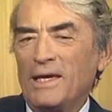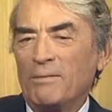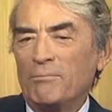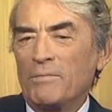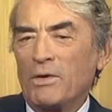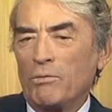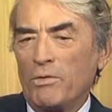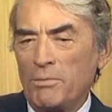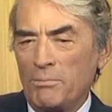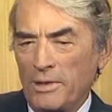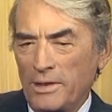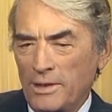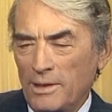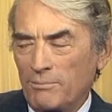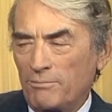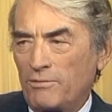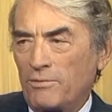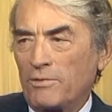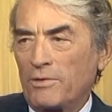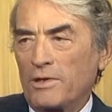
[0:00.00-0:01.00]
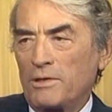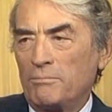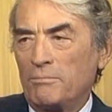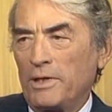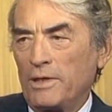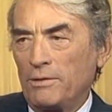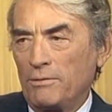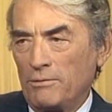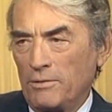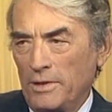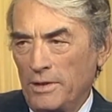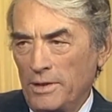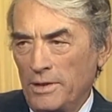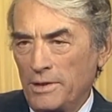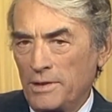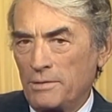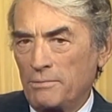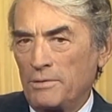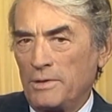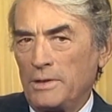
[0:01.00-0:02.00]
But we made up for it in many
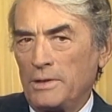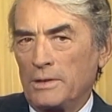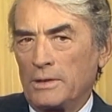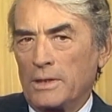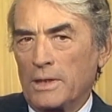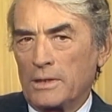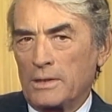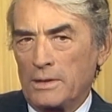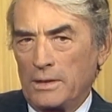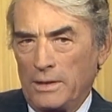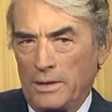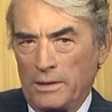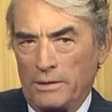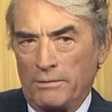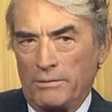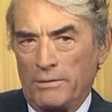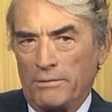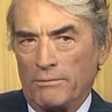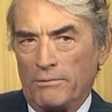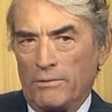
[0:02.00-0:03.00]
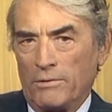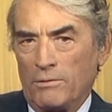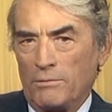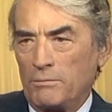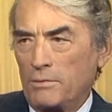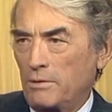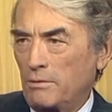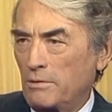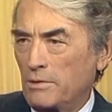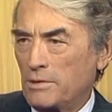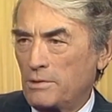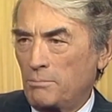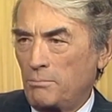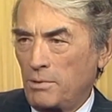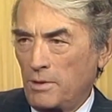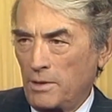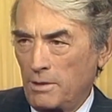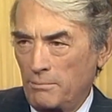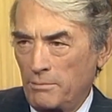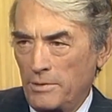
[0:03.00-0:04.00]
ways. We got together in Rome, Chris
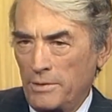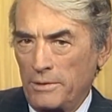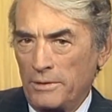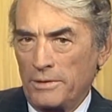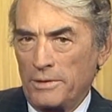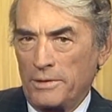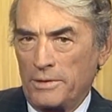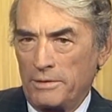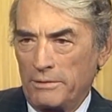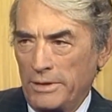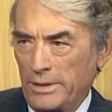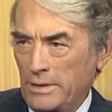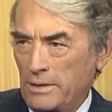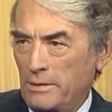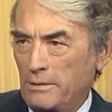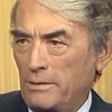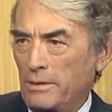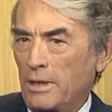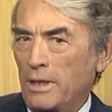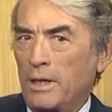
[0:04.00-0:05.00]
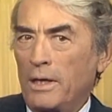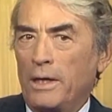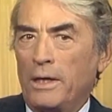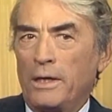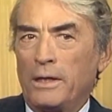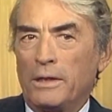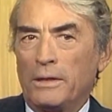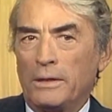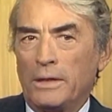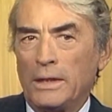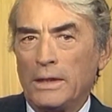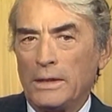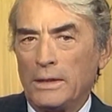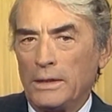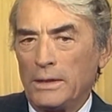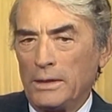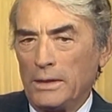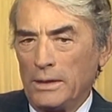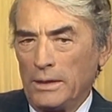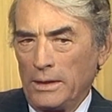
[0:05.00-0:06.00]
Plummer and the director and I
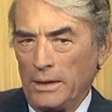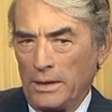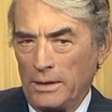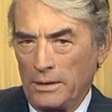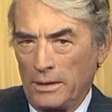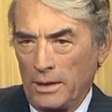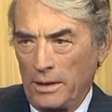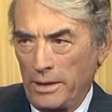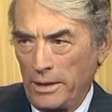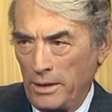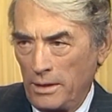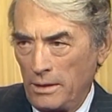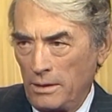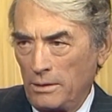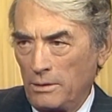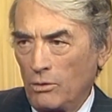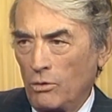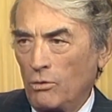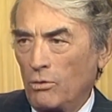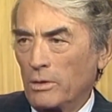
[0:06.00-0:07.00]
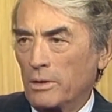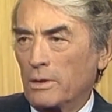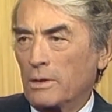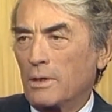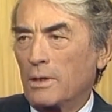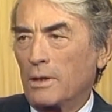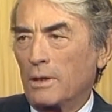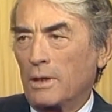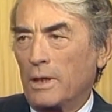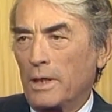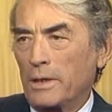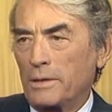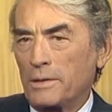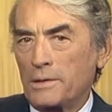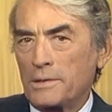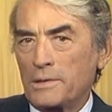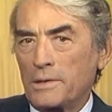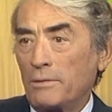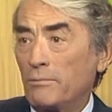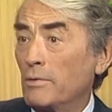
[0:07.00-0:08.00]
and the lady, Olga
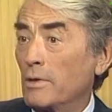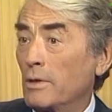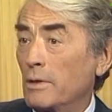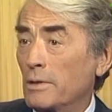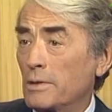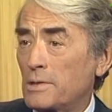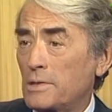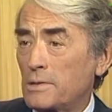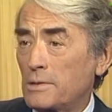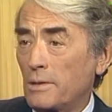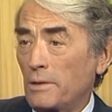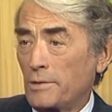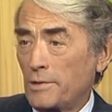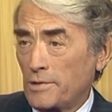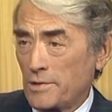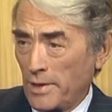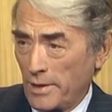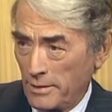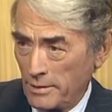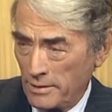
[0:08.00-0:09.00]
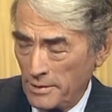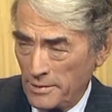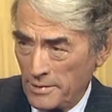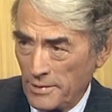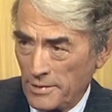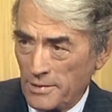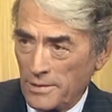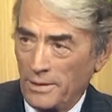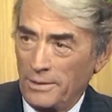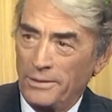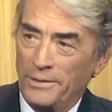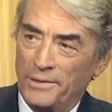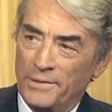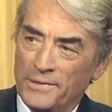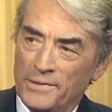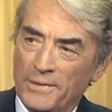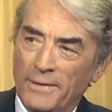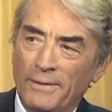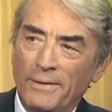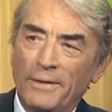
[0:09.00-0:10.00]
Carlatis, and rehearsed on Saturdays and
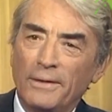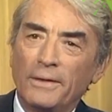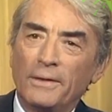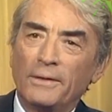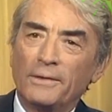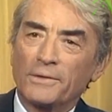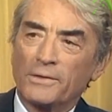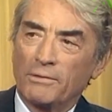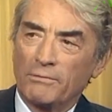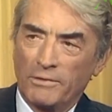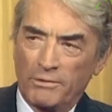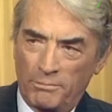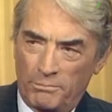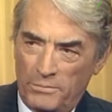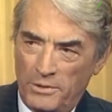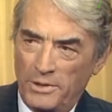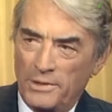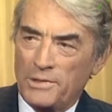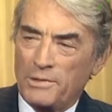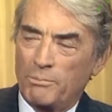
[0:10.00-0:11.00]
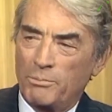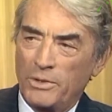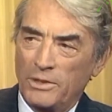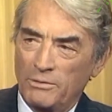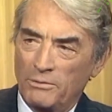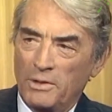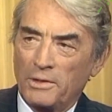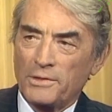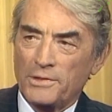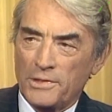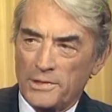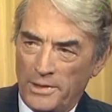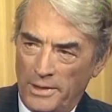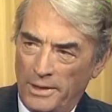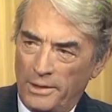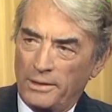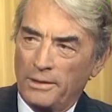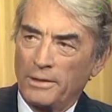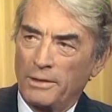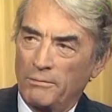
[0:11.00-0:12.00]
Sundays. So we were pretty well
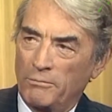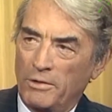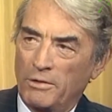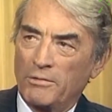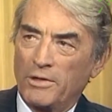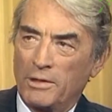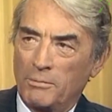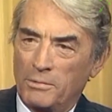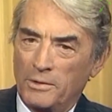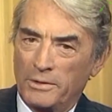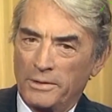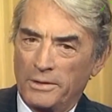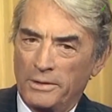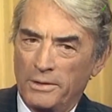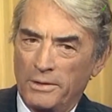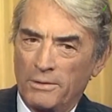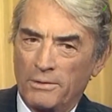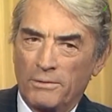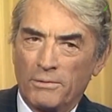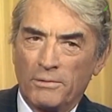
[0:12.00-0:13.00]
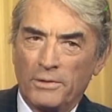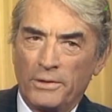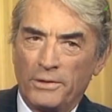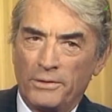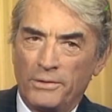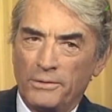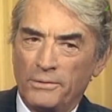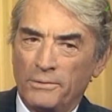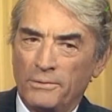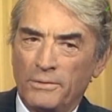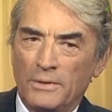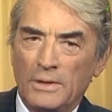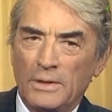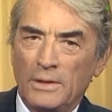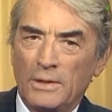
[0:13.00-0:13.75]
set, and we were able to go and do